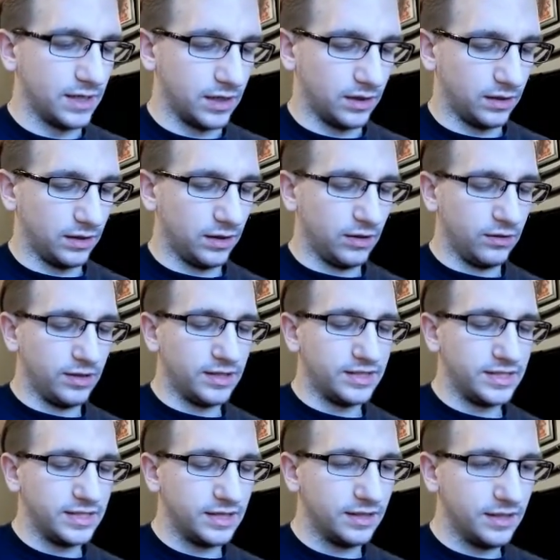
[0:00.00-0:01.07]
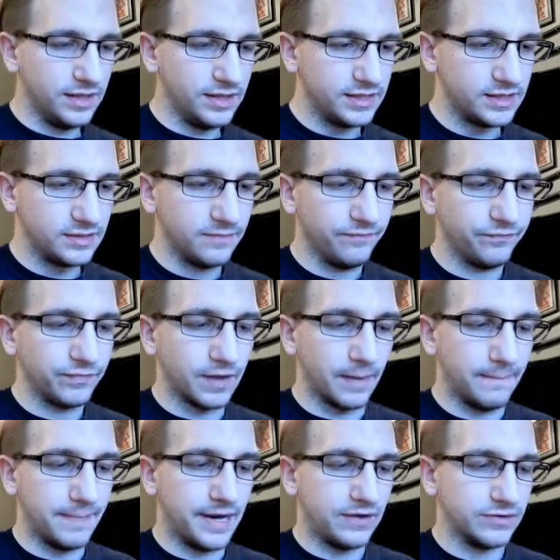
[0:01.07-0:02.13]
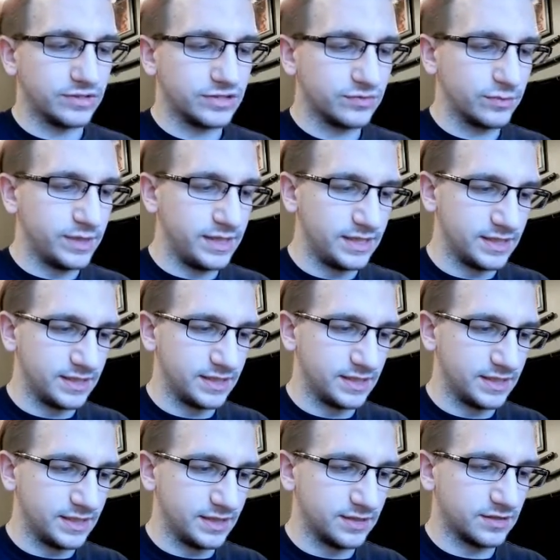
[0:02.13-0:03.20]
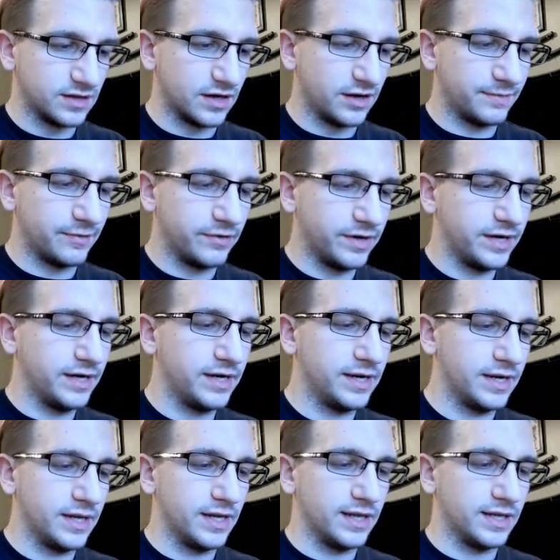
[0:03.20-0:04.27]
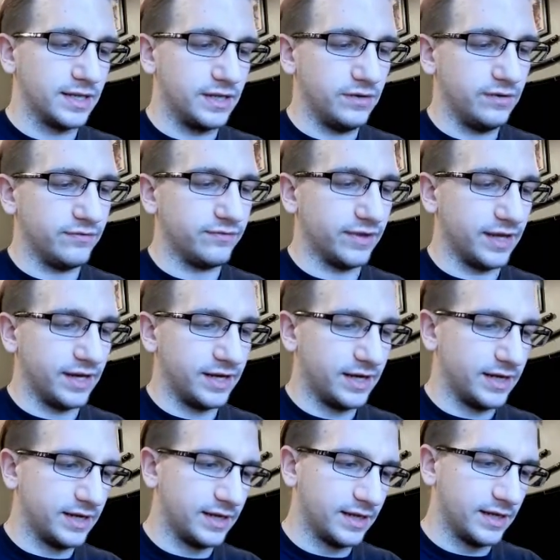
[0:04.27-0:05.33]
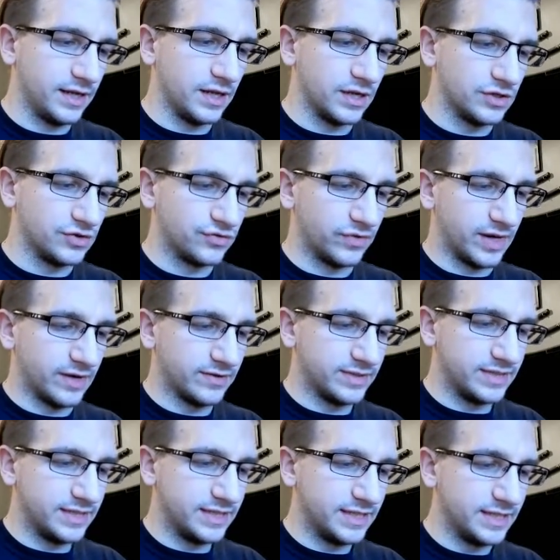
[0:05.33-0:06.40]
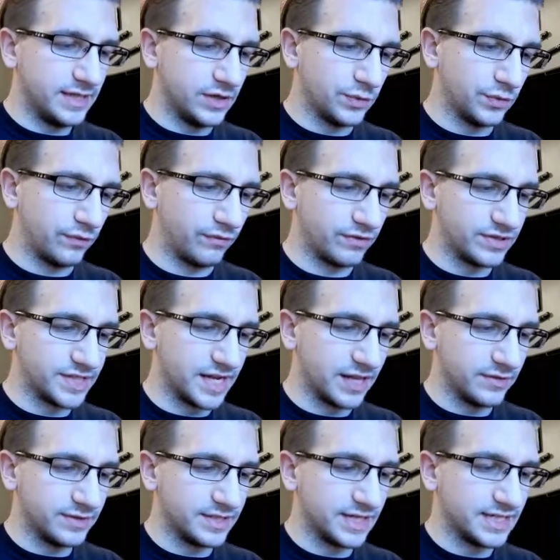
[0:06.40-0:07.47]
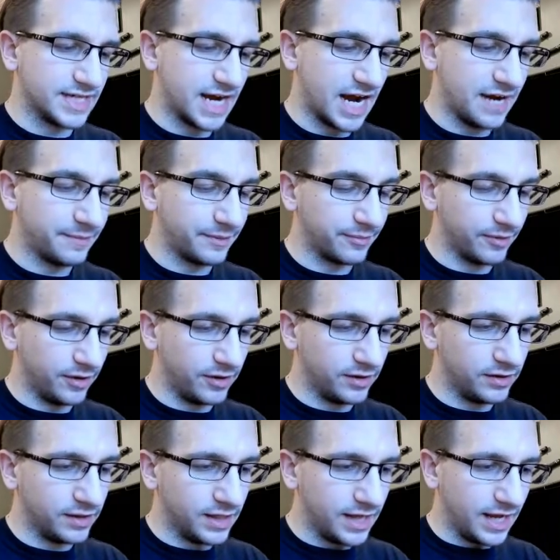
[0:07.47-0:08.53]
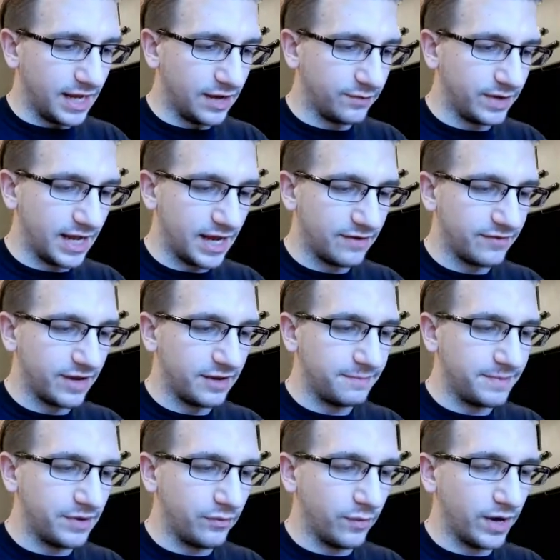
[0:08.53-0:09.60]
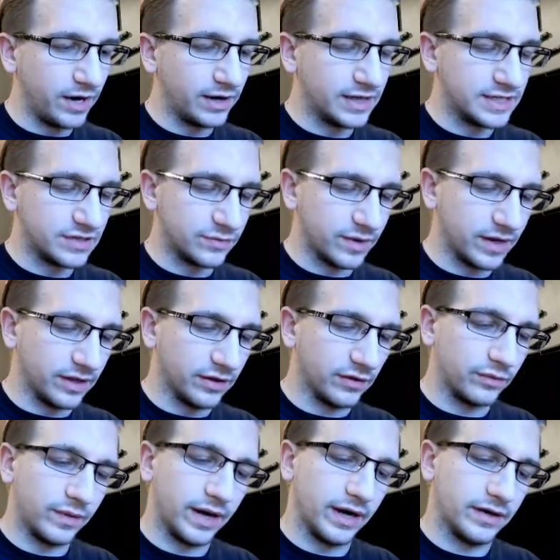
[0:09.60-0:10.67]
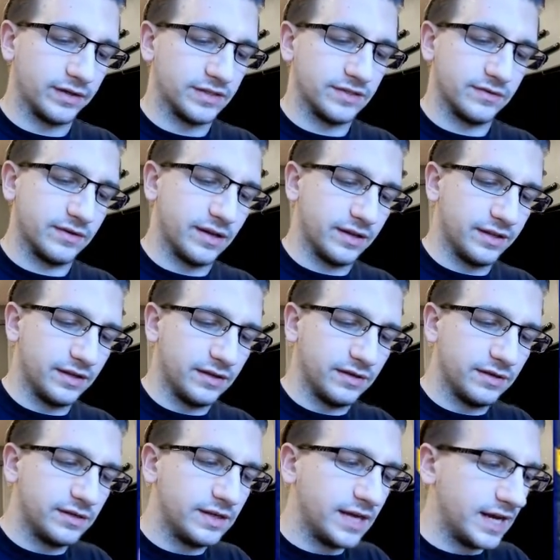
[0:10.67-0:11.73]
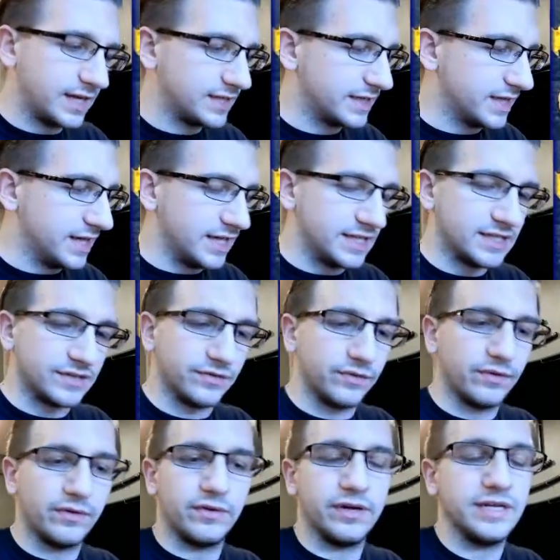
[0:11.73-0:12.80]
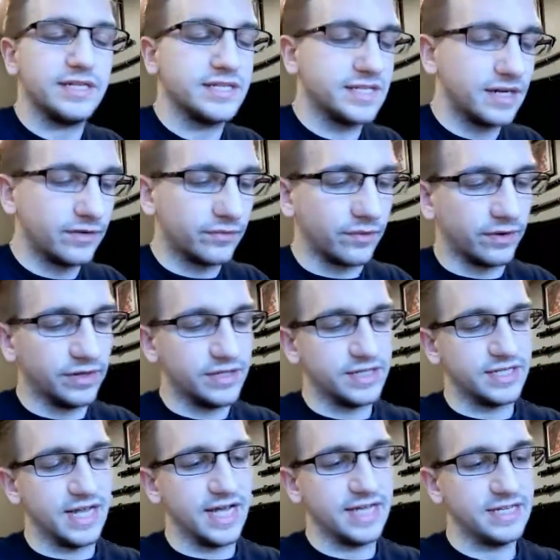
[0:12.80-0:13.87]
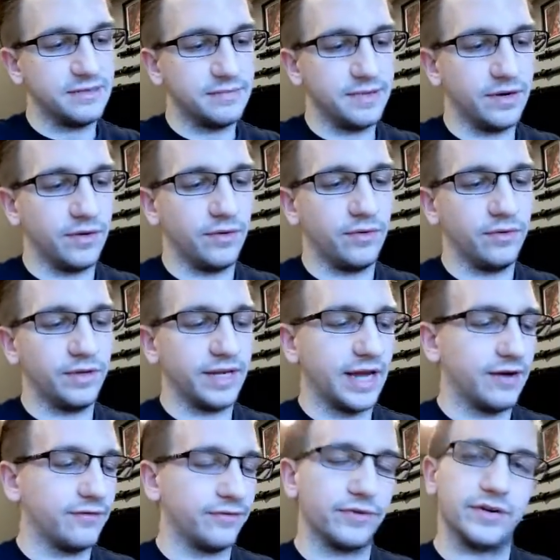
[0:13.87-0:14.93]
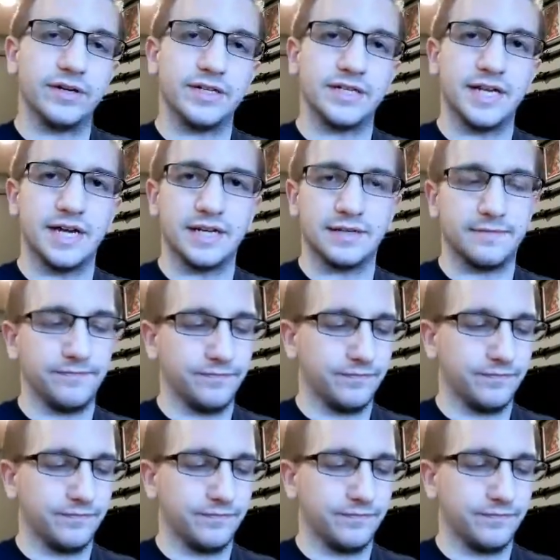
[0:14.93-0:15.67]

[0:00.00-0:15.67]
Alolan Diglett, Bounsweet, Skarmory, Fly, Drowzee, Reverse Holo is a Timer Ball, and we have a Bewear as a regular rare. So nothing good yet. Incineroar, Incineroar just hasn't been holding out for us yet.